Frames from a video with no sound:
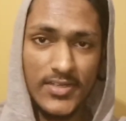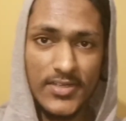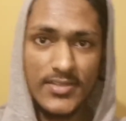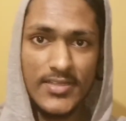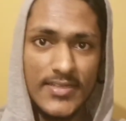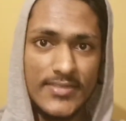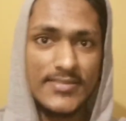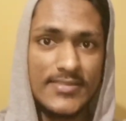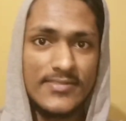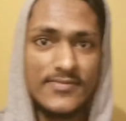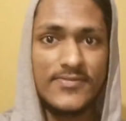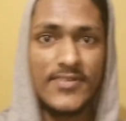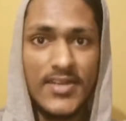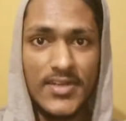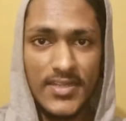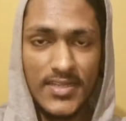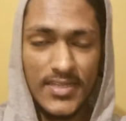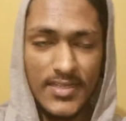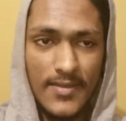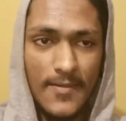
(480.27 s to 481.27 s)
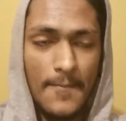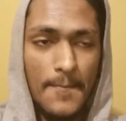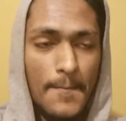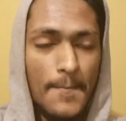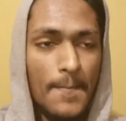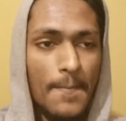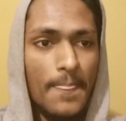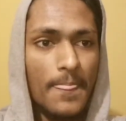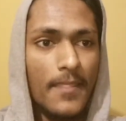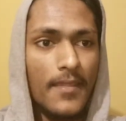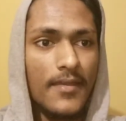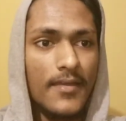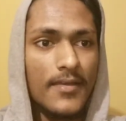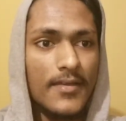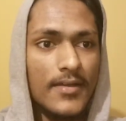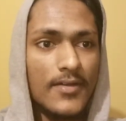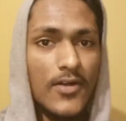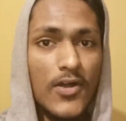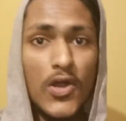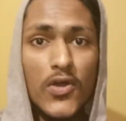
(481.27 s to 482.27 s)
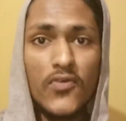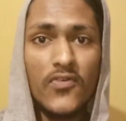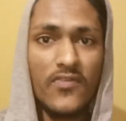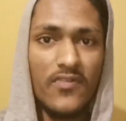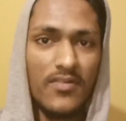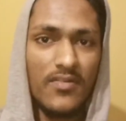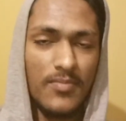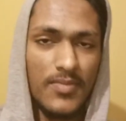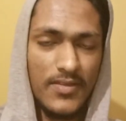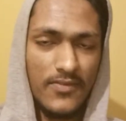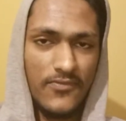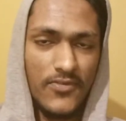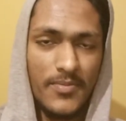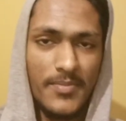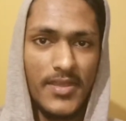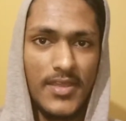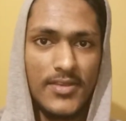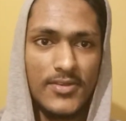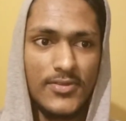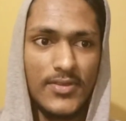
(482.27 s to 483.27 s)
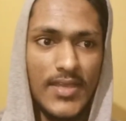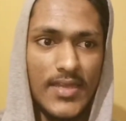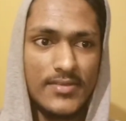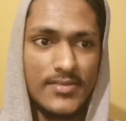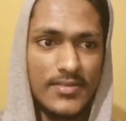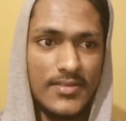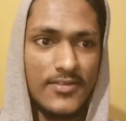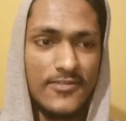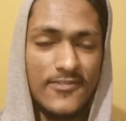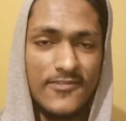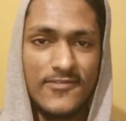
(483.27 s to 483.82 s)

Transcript: good. This is very overwhelming for me to get